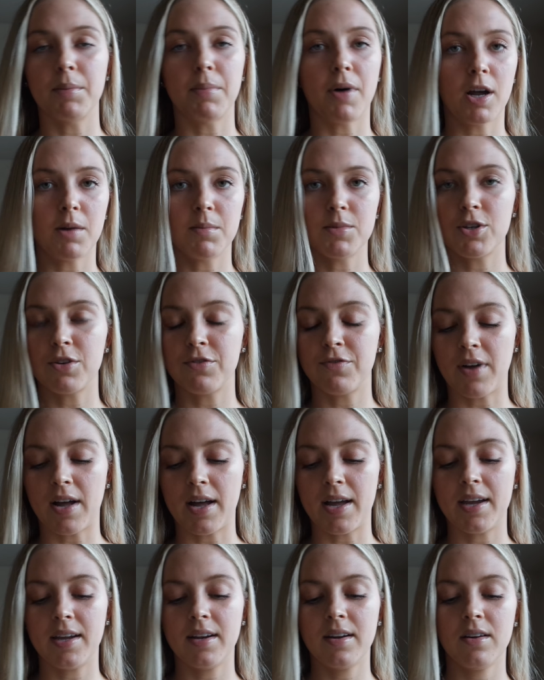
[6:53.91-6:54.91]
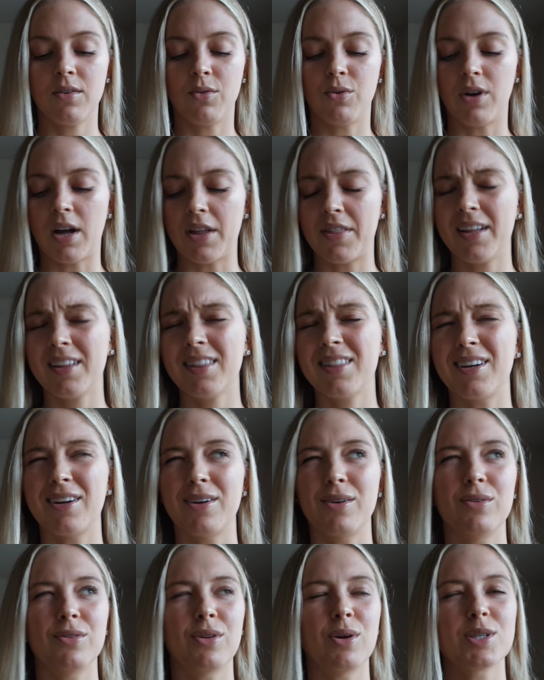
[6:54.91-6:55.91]
The bottoms are fine. Well, I think
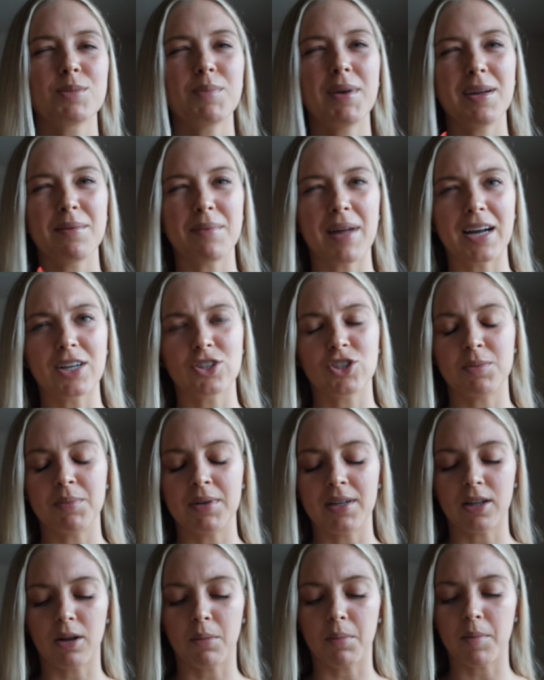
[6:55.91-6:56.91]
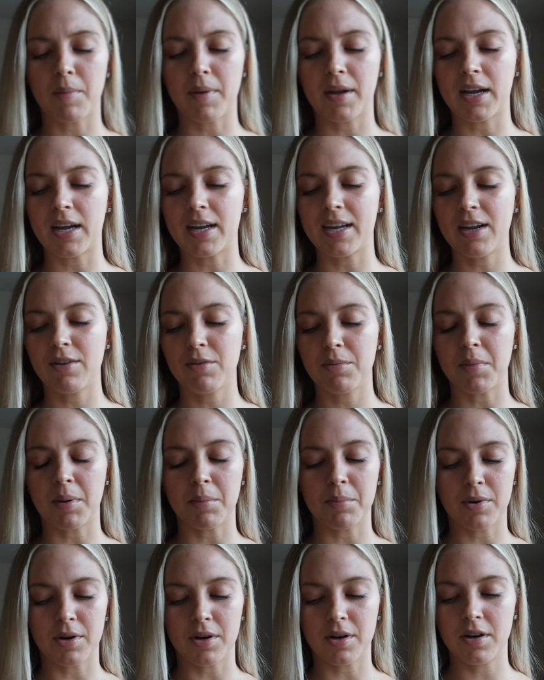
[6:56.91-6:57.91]
those might actually be a little bit big. I can't
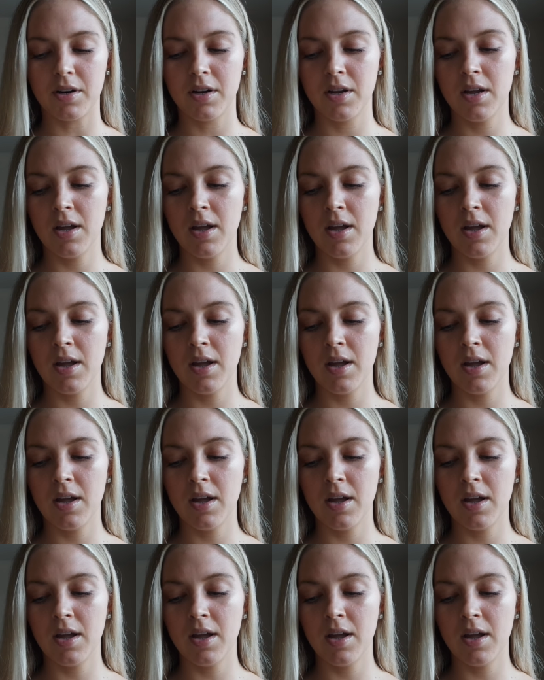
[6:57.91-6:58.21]
remember.